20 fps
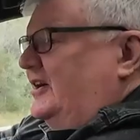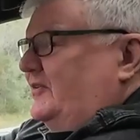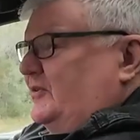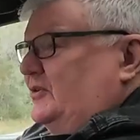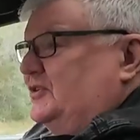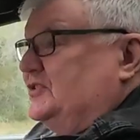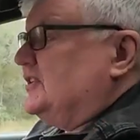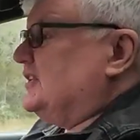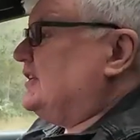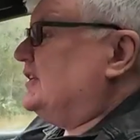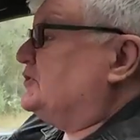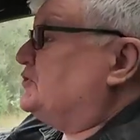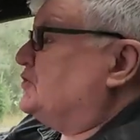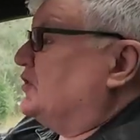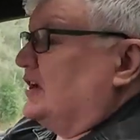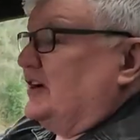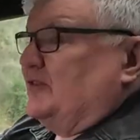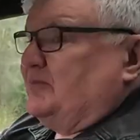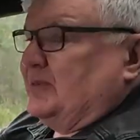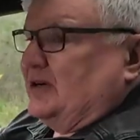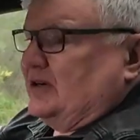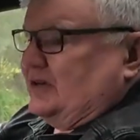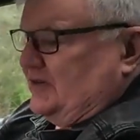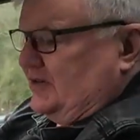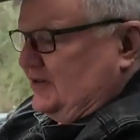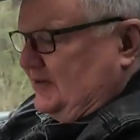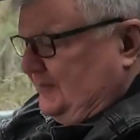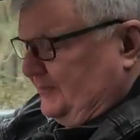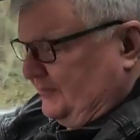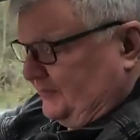I've also got drive
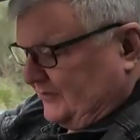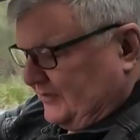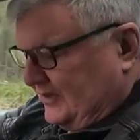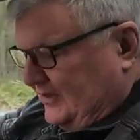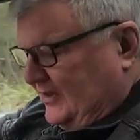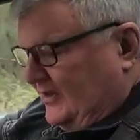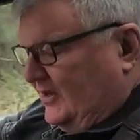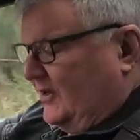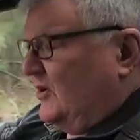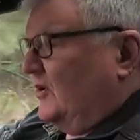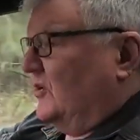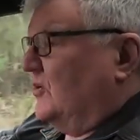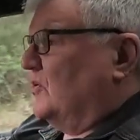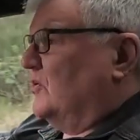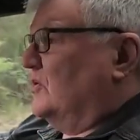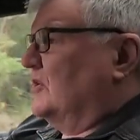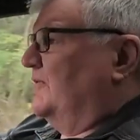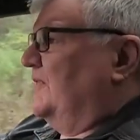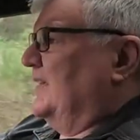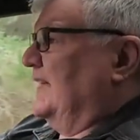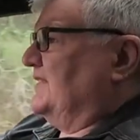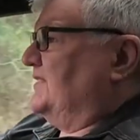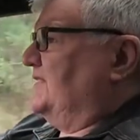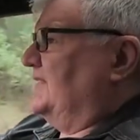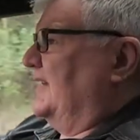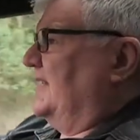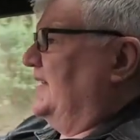modes. All of that's